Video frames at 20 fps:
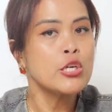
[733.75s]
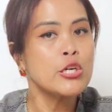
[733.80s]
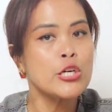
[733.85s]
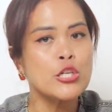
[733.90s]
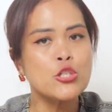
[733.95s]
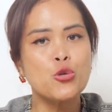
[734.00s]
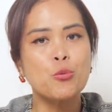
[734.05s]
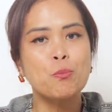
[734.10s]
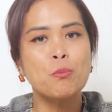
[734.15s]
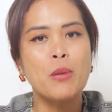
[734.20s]

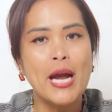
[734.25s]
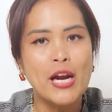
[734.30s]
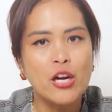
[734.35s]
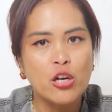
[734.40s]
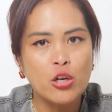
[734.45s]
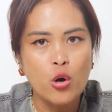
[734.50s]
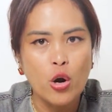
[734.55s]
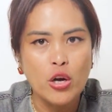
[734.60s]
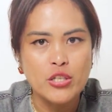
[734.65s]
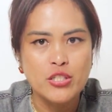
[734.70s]
Her
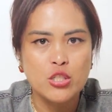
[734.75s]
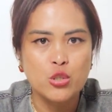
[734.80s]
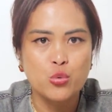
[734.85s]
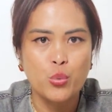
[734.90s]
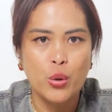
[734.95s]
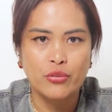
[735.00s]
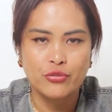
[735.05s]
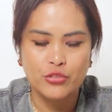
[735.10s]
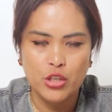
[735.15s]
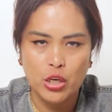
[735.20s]
supplier cost is
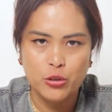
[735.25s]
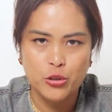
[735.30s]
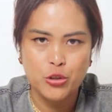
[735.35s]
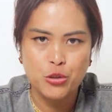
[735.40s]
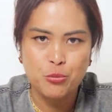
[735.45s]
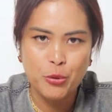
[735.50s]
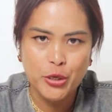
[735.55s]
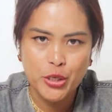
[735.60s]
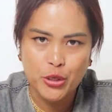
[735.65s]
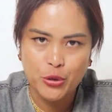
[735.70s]

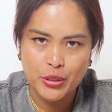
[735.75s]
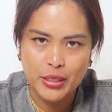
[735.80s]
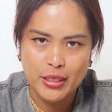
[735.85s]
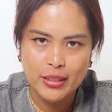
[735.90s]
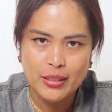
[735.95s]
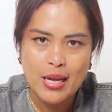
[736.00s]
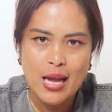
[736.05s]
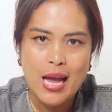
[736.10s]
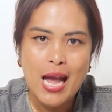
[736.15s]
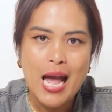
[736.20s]
$12 per
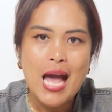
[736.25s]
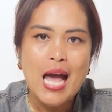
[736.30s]
unit.